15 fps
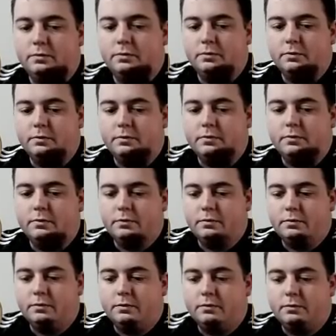
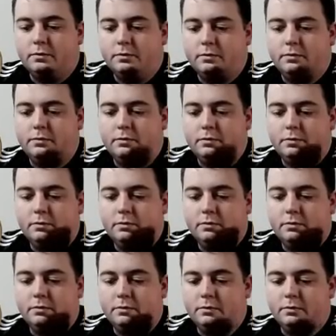
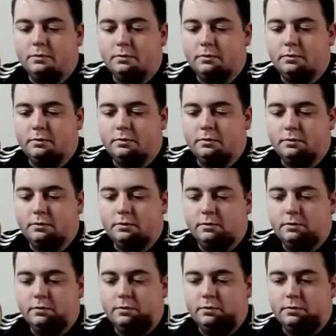
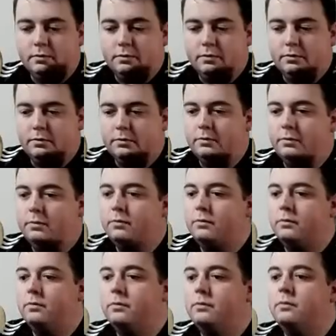
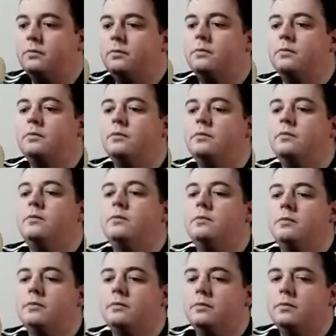
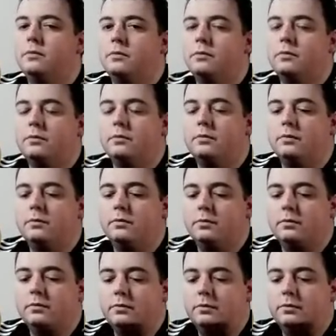
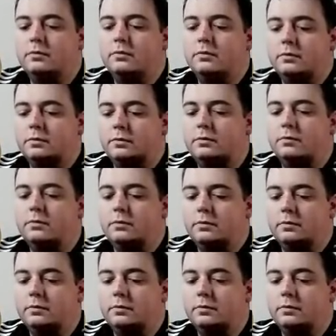(silent)